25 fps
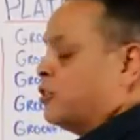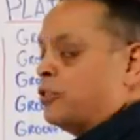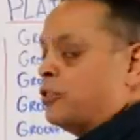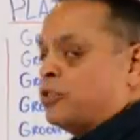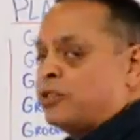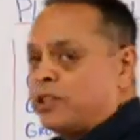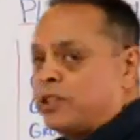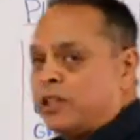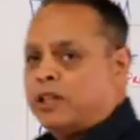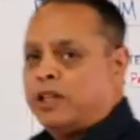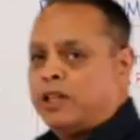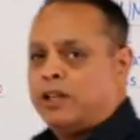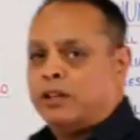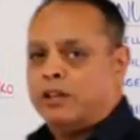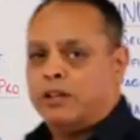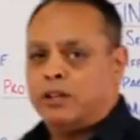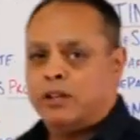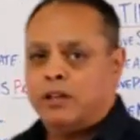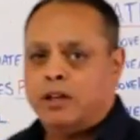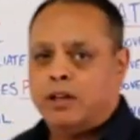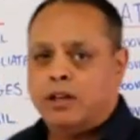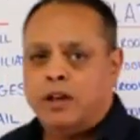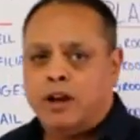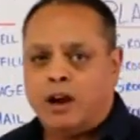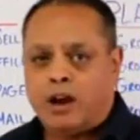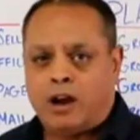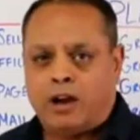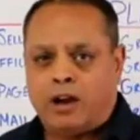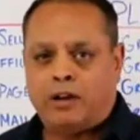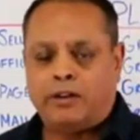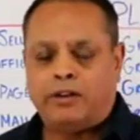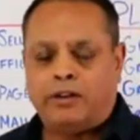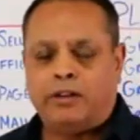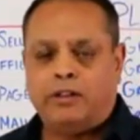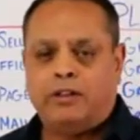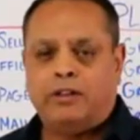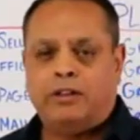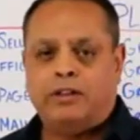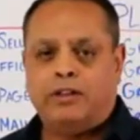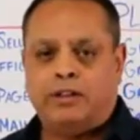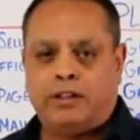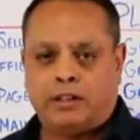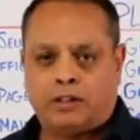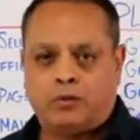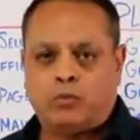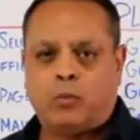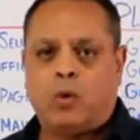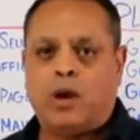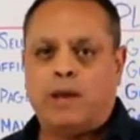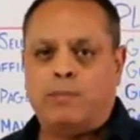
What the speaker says: that you see here on this